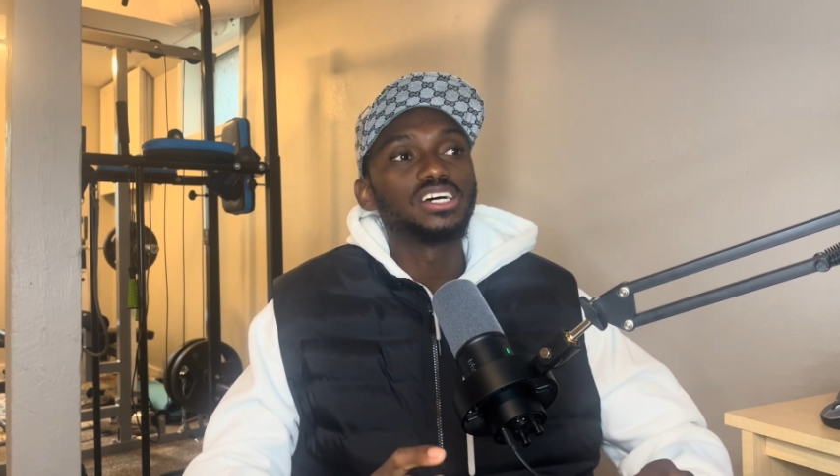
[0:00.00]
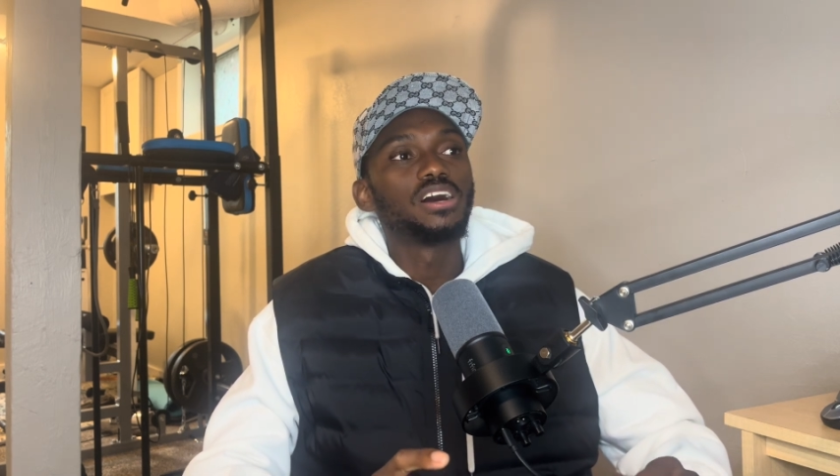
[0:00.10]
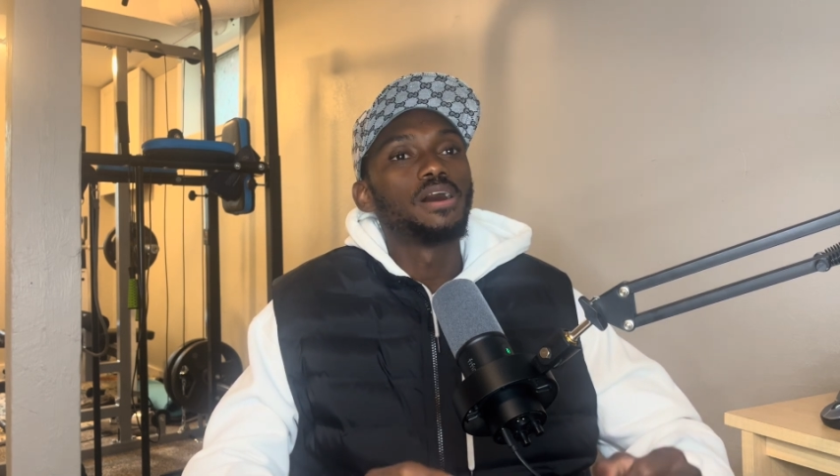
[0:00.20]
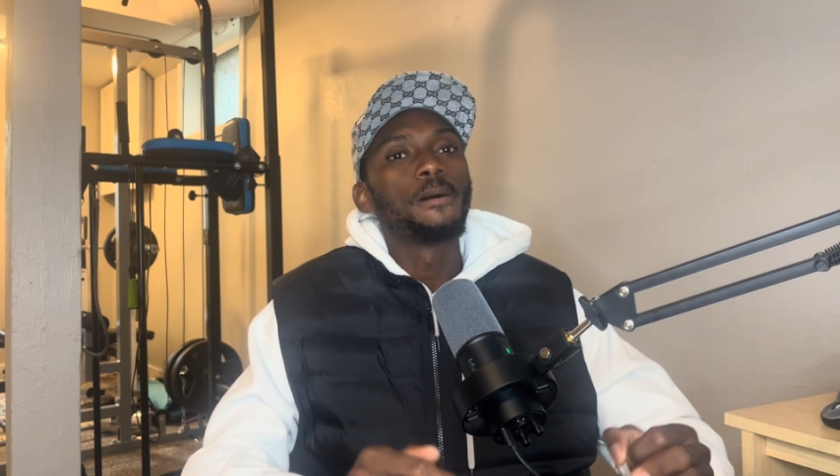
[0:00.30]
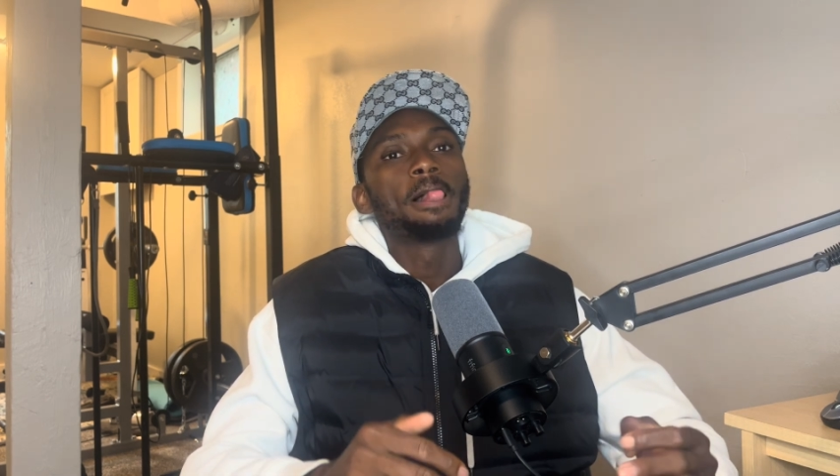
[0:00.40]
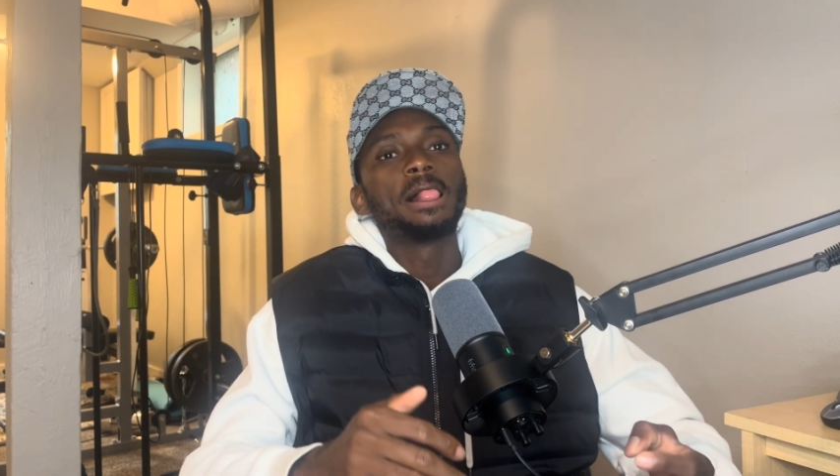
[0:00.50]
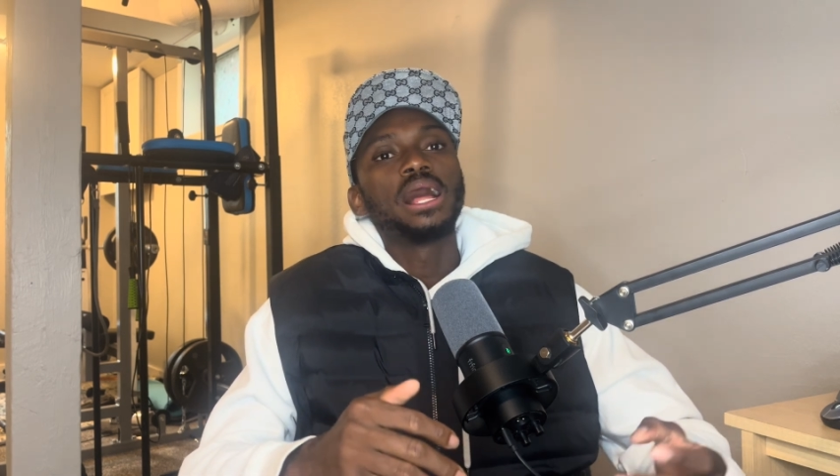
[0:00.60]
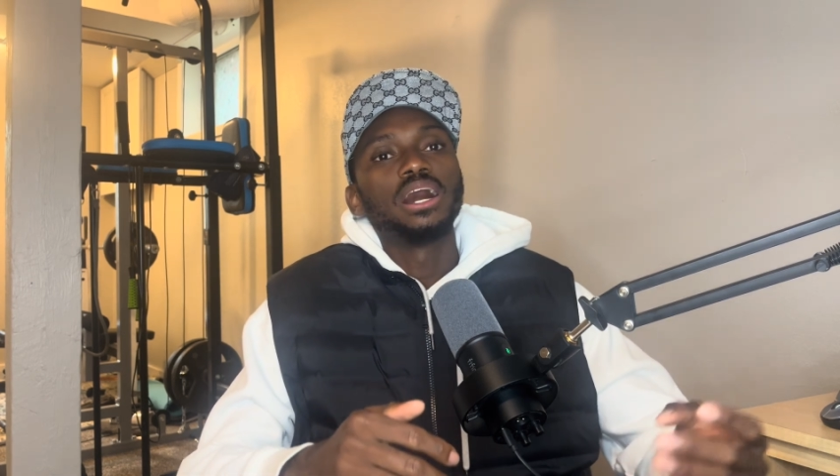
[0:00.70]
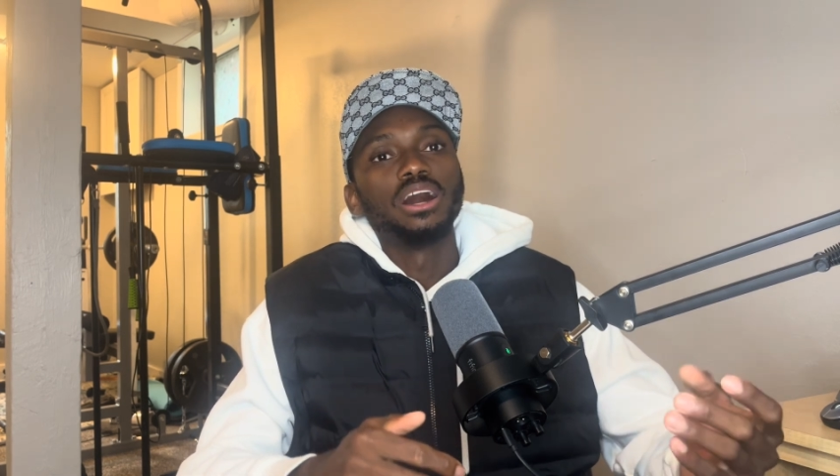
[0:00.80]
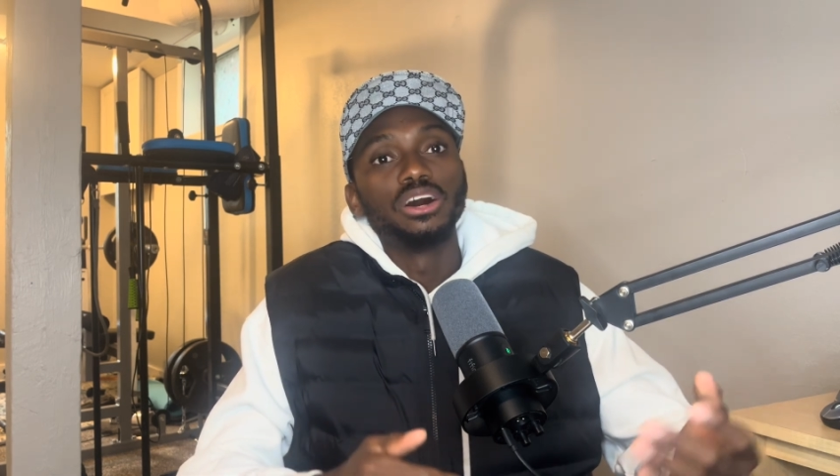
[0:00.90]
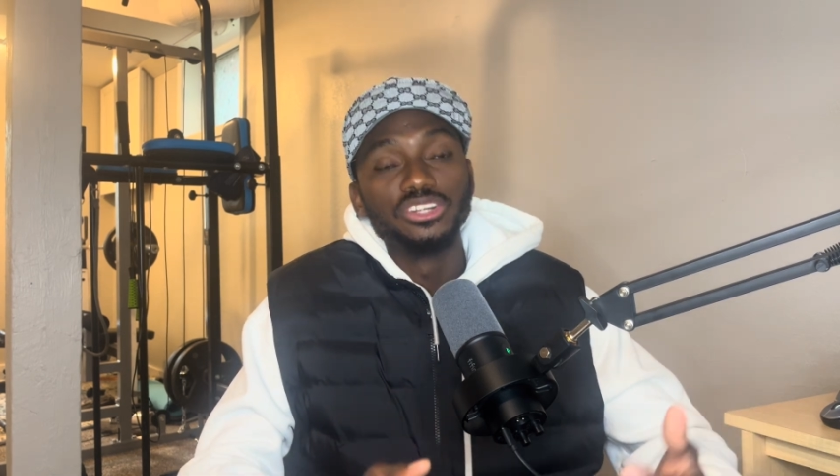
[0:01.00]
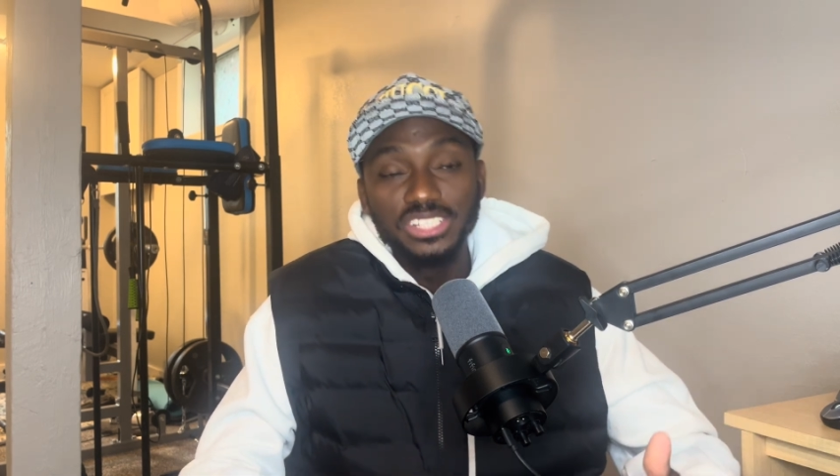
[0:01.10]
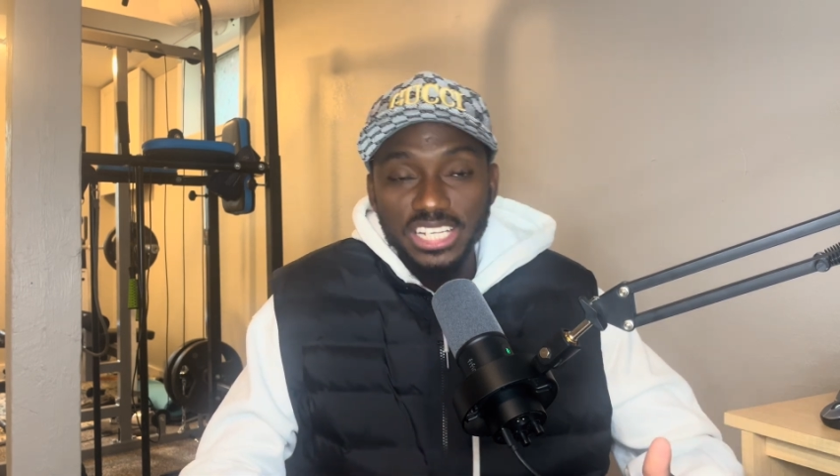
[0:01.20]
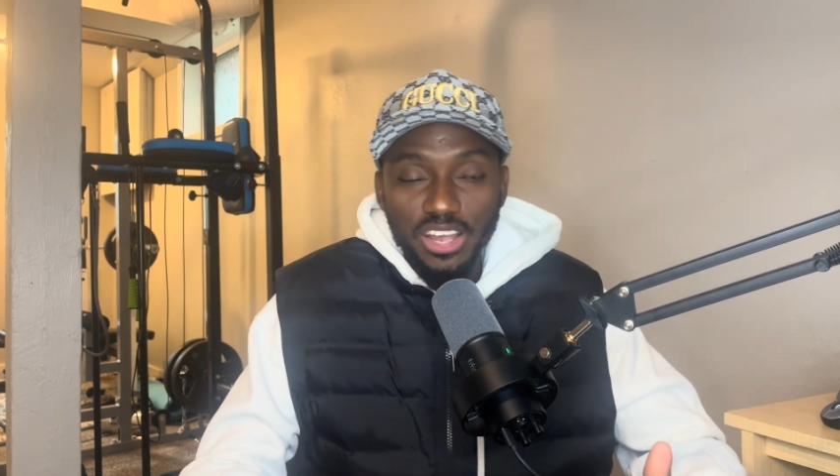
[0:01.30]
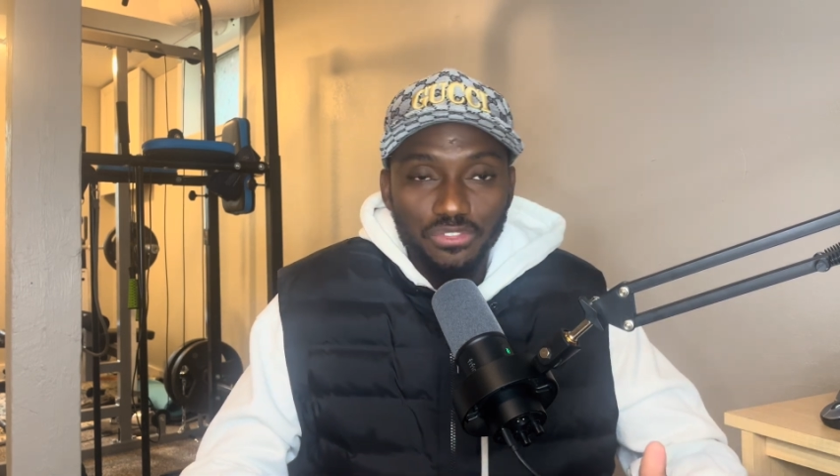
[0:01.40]

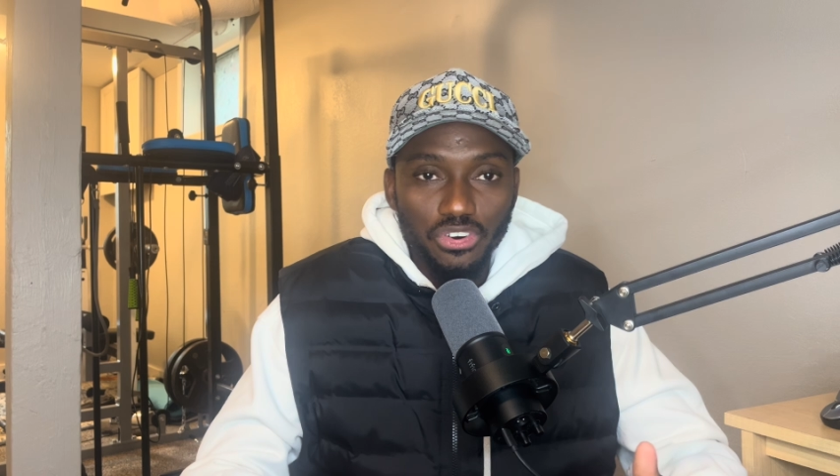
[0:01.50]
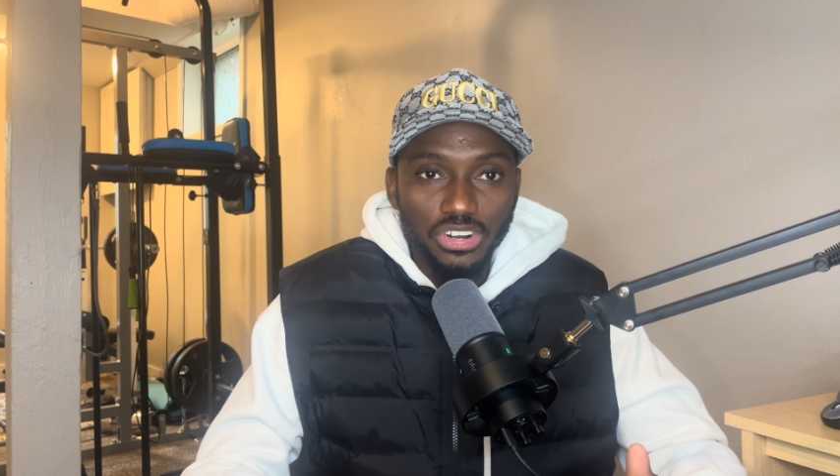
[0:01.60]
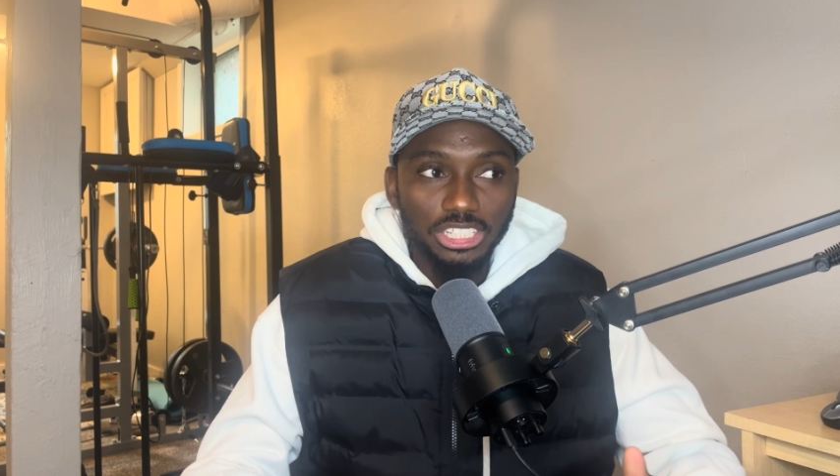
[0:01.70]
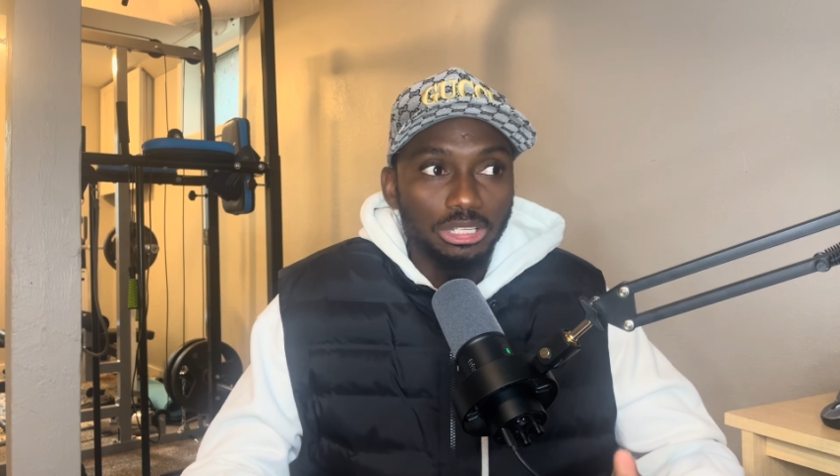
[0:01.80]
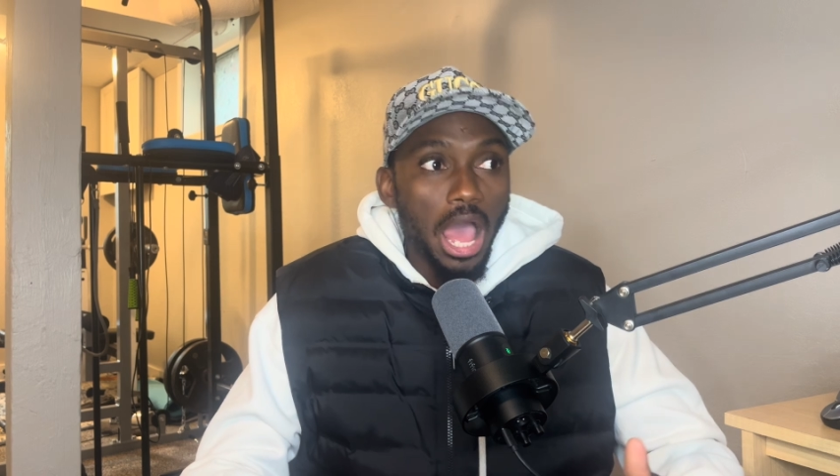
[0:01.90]
Nottingham Forest.